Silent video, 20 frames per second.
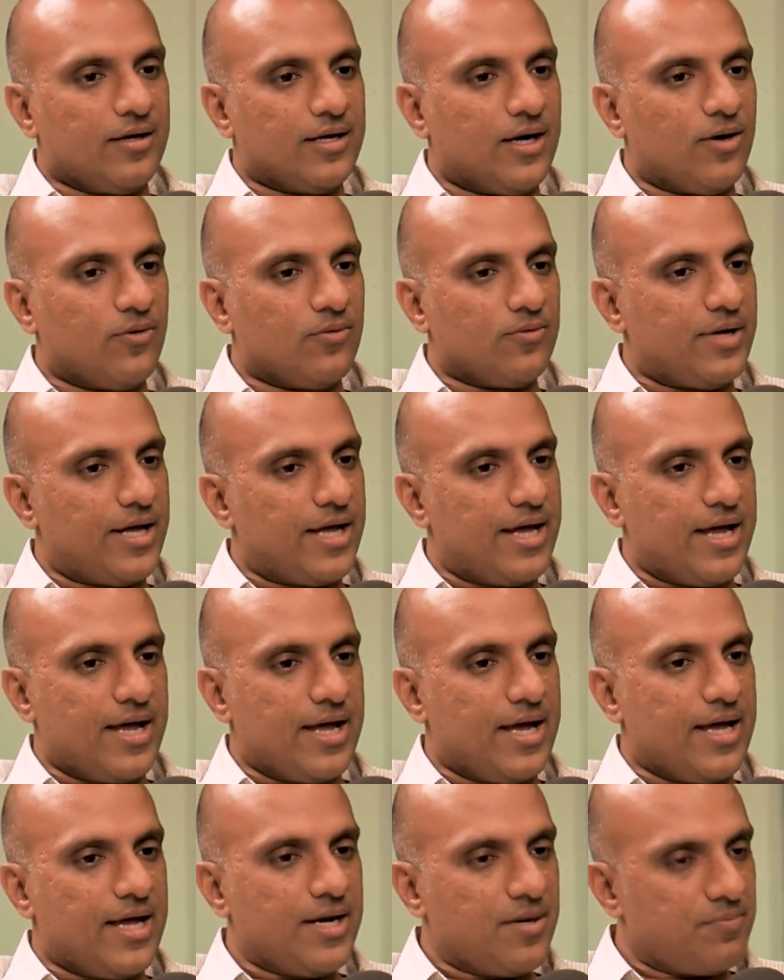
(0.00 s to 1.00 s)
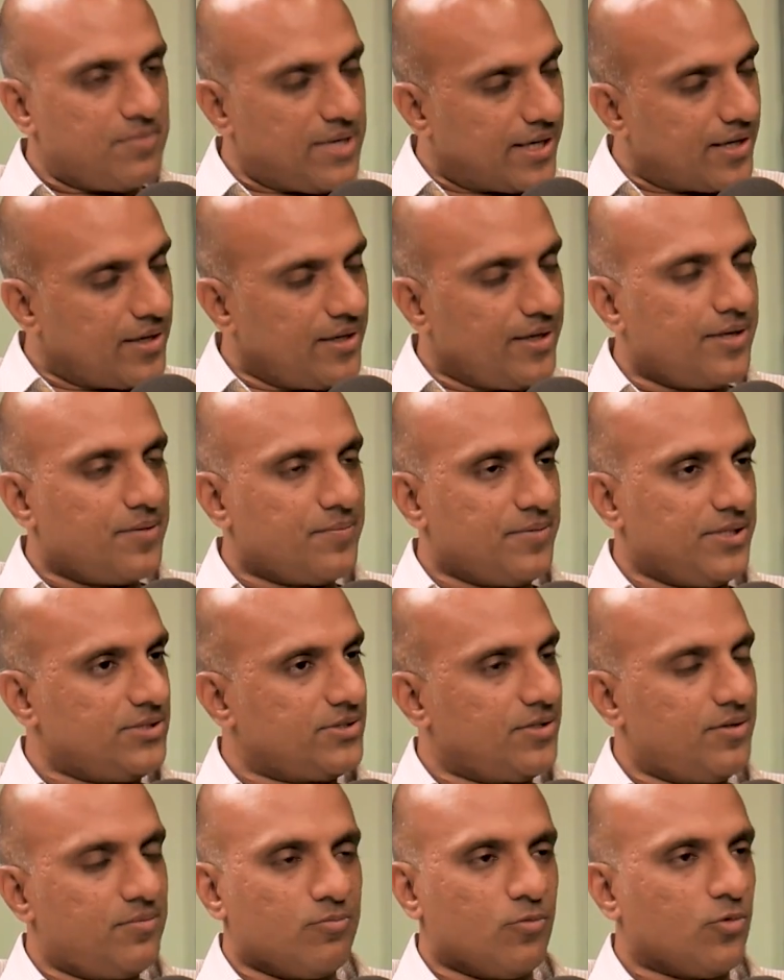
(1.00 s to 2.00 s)
Now, in a market-linked
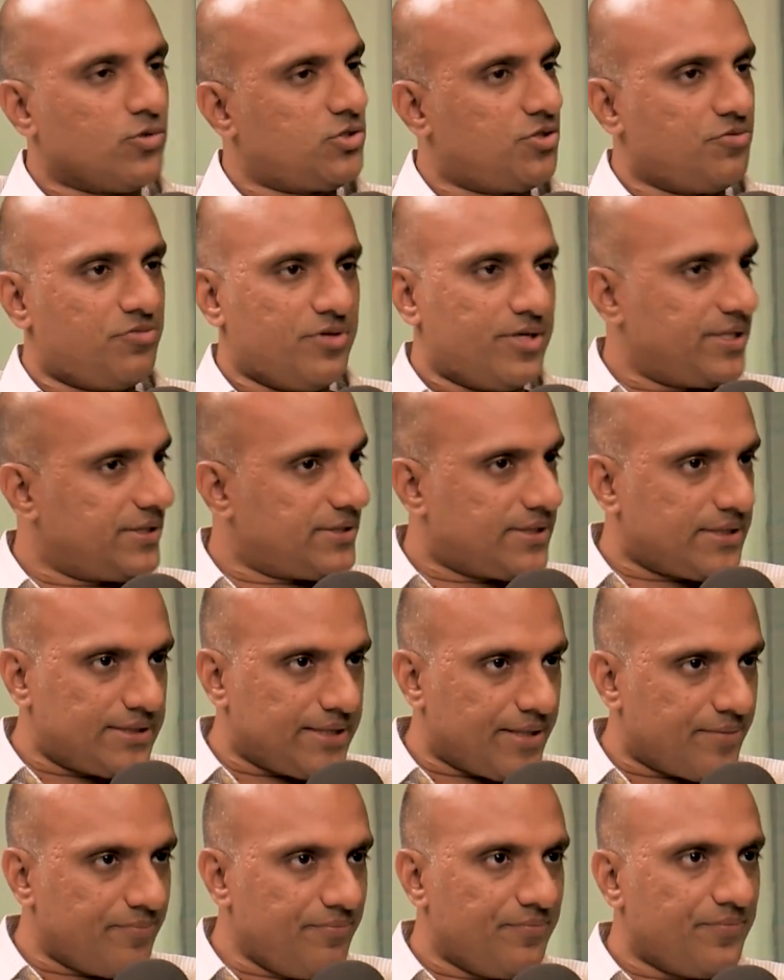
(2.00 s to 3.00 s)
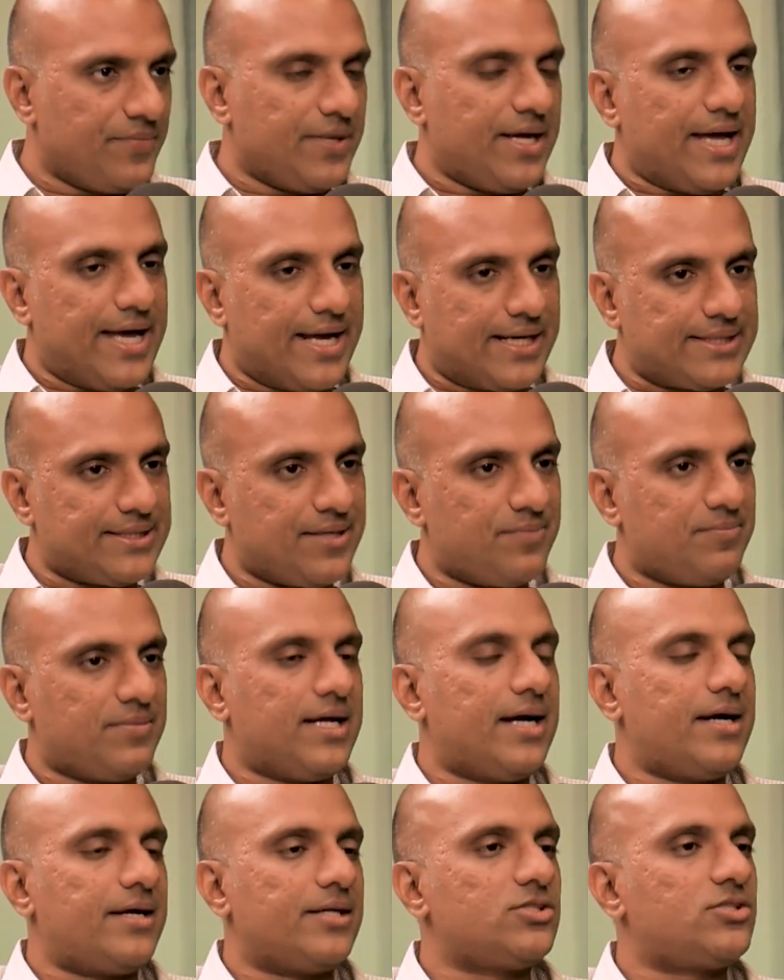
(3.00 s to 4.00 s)
debenture, most of it is the same,
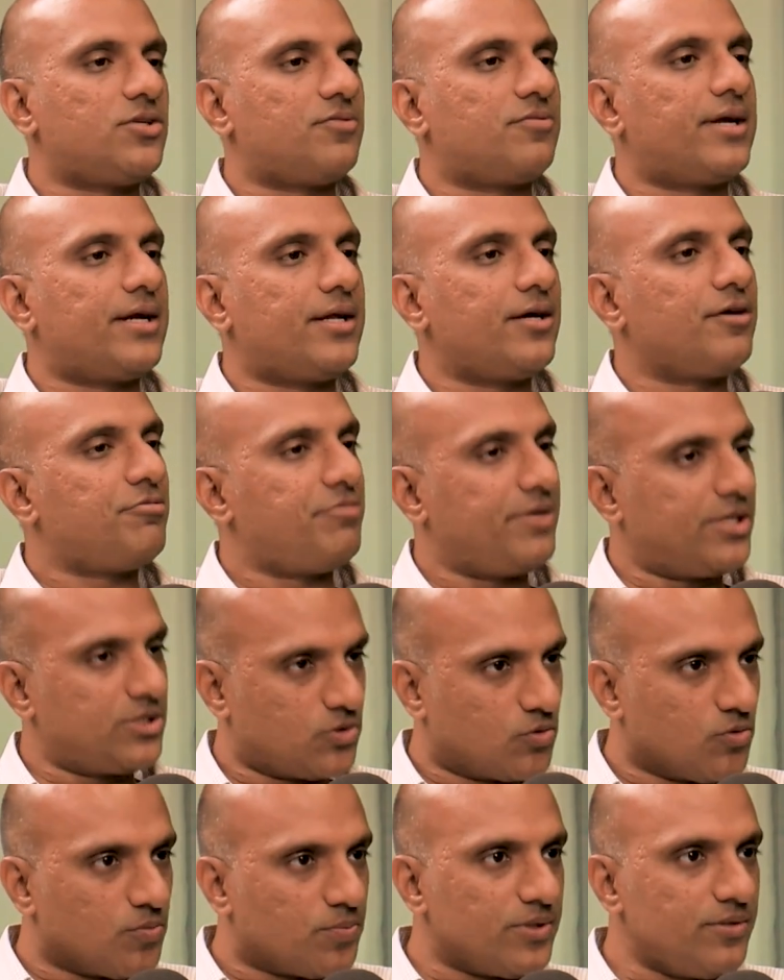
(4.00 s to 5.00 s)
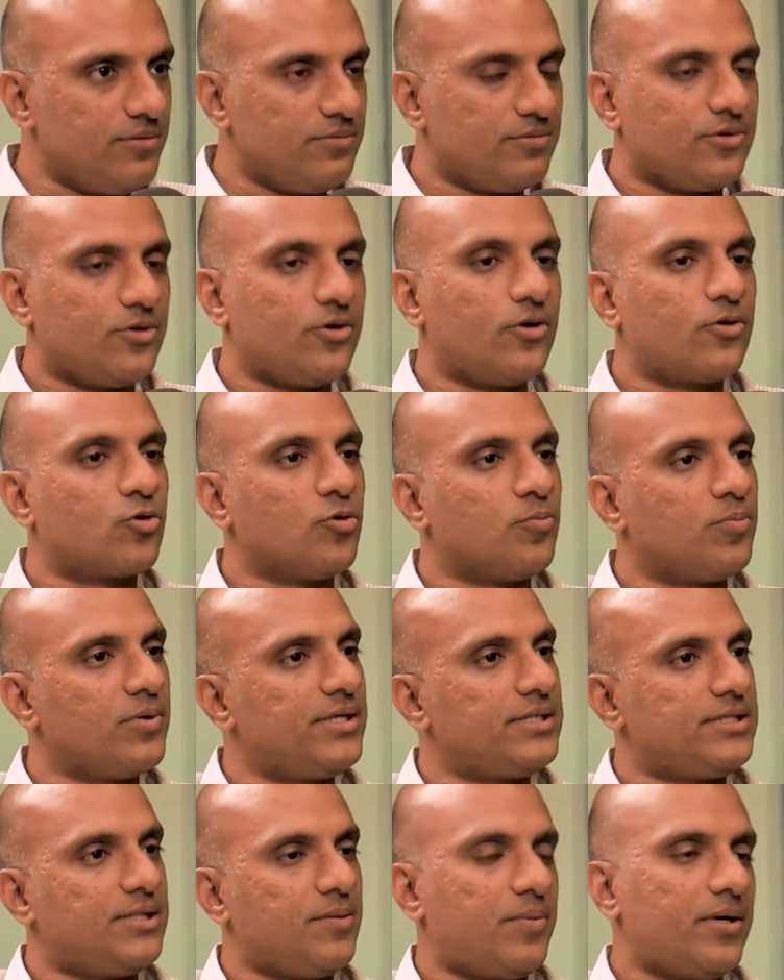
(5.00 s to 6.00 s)
except that instead of getting a fixed coupon, your
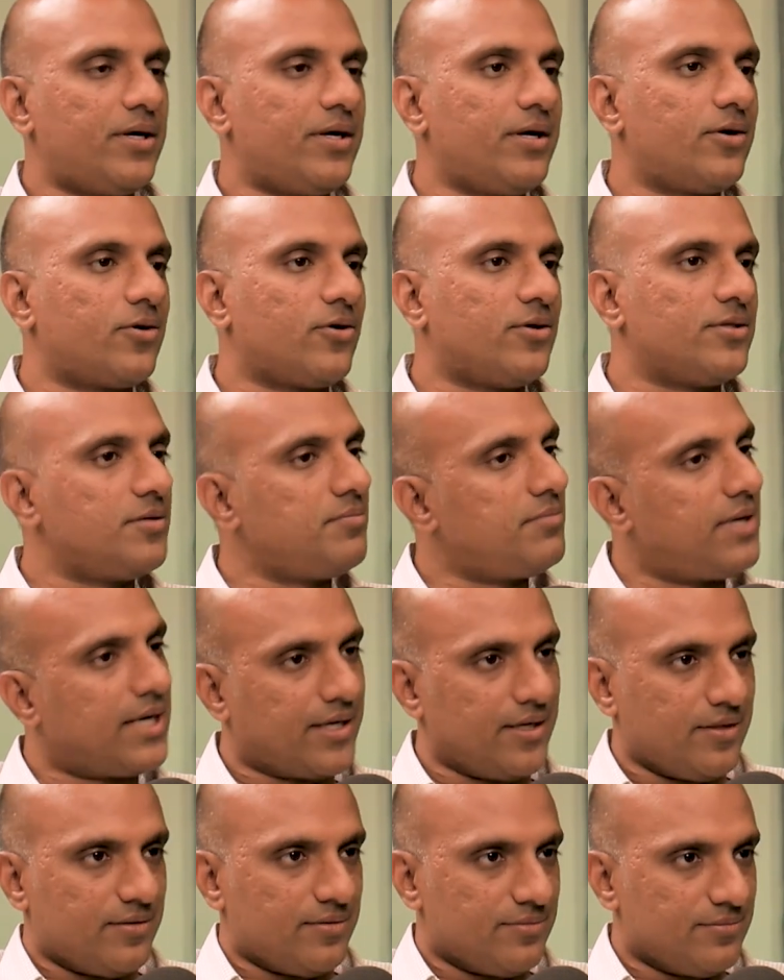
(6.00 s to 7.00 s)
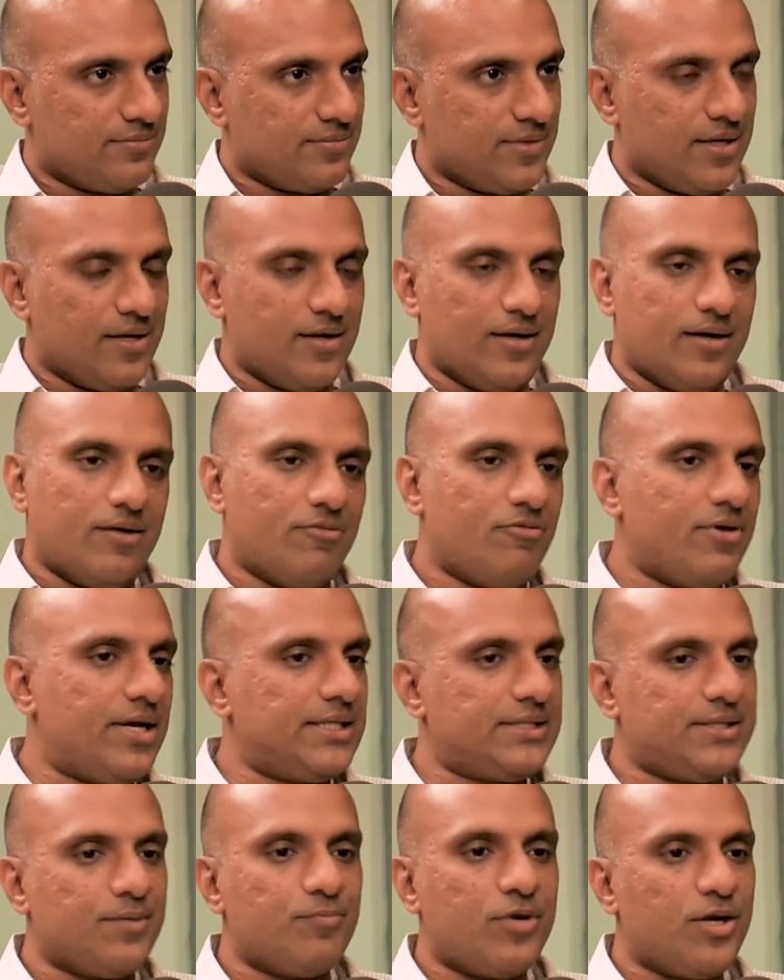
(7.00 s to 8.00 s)
coupon is dependent on the market.
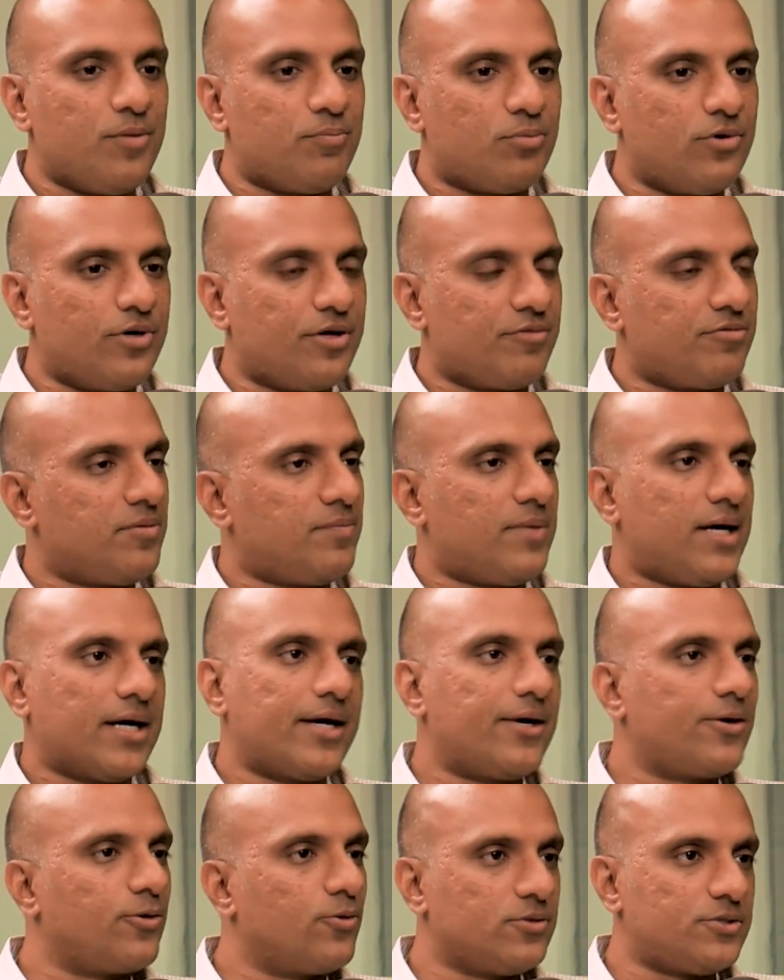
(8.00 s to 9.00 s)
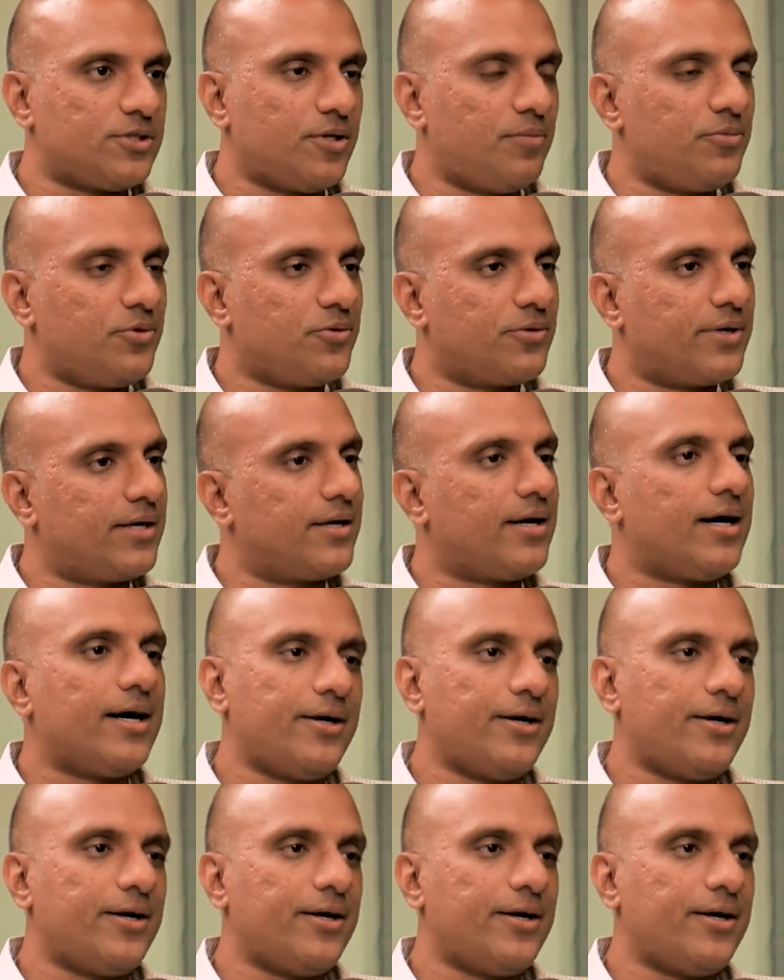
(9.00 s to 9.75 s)
Very simply put, if the market goes up, you get